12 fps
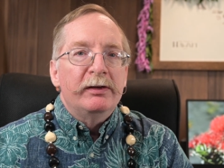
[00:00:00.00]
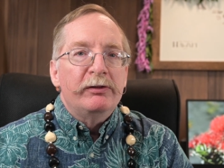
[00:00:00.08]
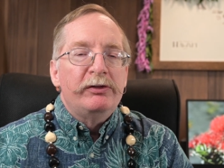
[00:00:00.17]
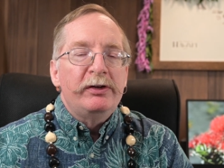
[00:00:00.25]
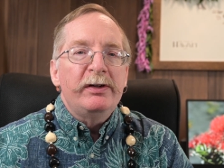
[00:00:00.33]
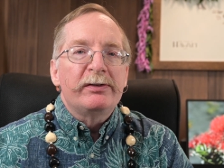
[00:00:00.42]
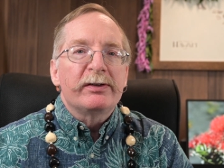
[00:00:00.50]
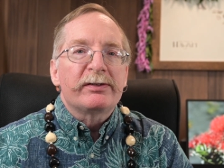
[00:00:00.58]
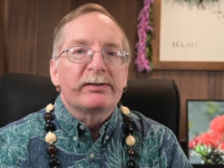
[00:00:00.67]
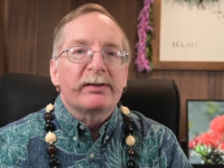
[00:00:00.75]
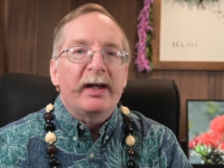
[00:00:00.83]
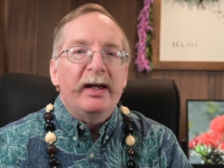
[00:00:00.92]

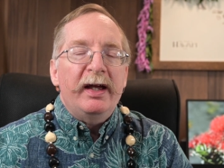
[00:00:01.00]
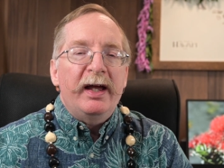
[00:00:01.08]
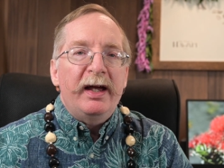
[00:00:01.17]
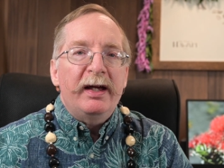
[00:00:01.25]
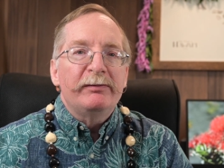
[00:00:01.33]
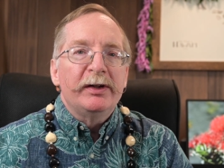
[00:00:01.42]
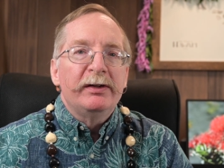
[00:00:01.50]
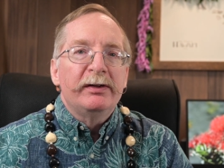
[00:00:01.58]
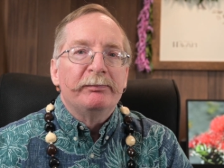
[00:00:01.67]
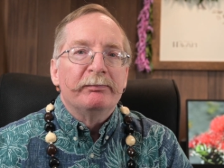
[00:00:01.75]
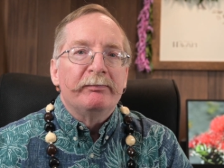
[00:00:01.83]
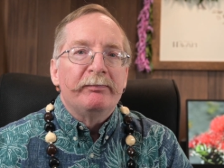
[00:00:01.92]
Jesus
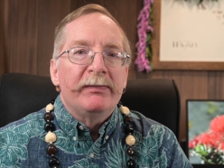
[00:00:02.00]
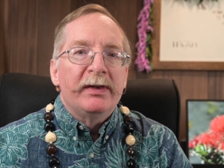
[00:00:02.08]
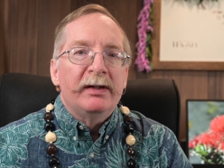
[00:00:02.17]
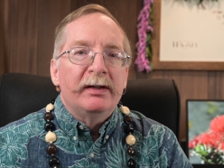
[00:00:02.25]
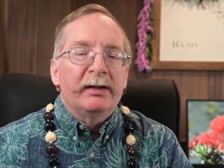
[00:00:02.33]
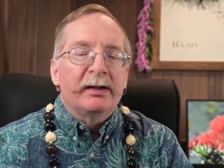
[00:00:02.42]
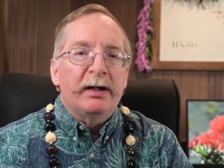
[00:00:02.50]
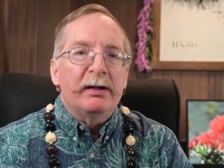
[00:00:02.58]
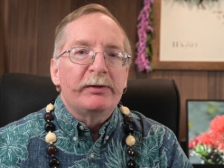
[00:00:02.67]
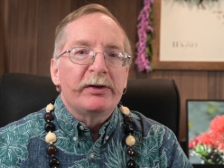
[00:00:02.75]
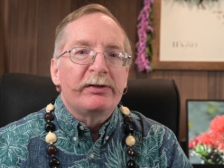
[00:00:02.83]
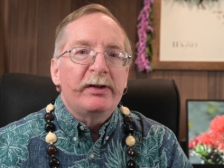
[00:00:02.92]
having
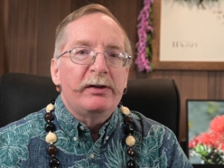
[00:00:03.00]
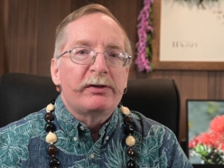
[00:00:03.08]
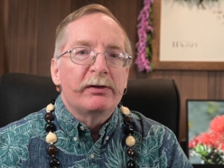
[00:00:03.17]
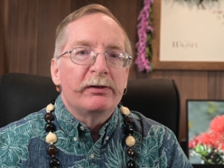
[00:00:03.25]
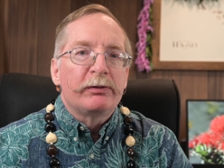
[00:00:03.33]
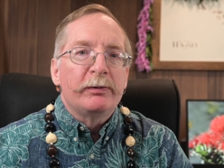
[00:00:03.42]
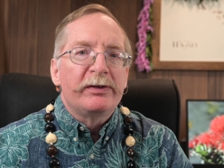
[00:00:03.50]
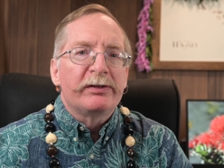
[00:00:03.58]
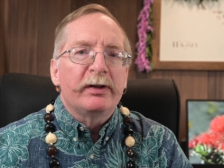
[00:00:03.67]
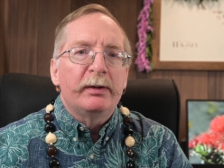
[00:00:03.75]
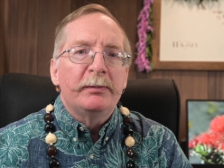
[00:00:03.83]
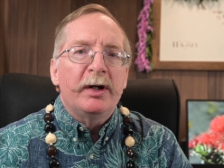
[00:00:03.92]
conversations with
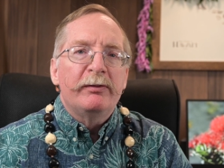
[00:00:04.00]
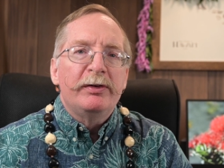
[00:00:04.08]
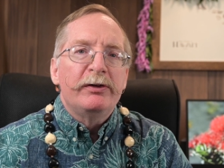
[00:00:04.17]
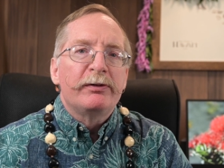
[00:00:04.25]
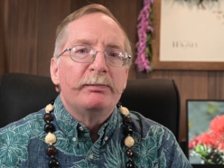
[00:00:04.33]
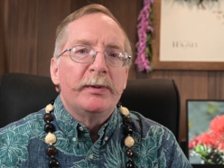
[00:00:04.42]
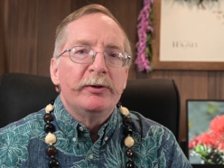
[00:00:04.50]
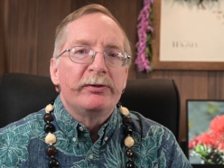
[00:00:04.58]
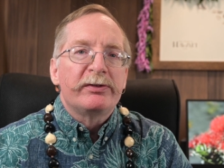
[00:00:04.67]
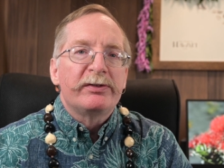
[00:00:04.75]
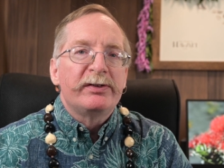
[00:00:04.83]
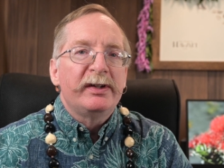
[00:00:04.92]
some of his
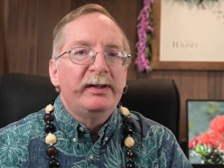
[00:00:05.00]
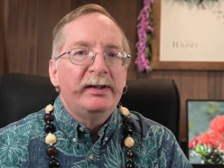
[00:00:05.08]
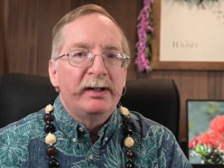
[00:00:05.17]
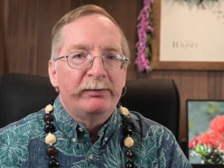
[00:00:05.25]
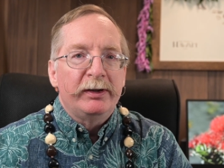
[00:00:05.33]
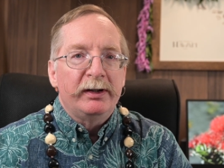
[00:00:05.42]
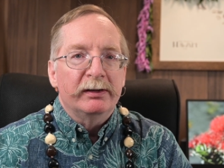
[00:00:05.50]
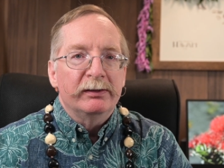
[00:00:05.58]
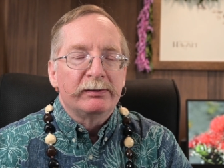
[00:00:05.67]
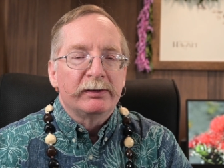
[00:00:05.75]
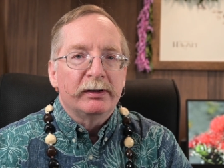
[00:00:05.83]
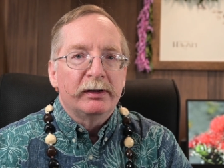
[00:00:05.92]
most
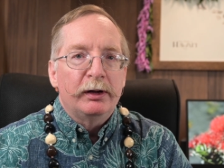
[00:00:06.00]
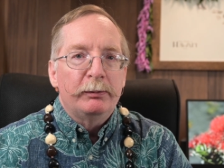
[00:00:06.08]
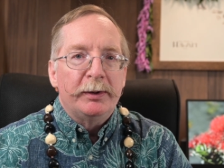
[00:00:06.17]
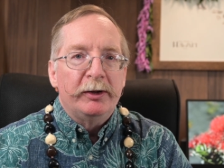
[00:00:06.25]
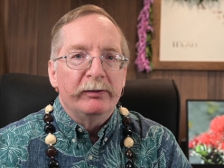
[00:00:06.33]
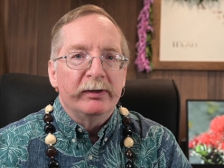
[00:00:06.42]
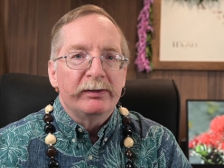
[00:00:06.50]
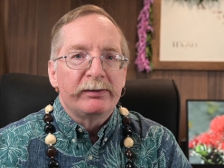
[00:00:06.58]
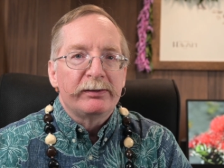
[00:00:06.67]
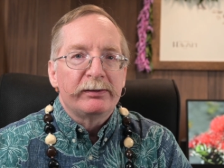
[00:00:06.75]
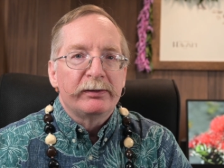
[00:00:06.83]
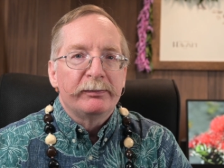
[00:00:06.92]
significant
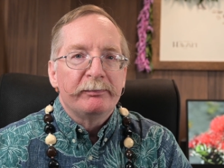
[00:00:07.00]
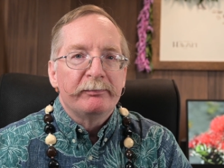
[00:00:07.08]
opponents.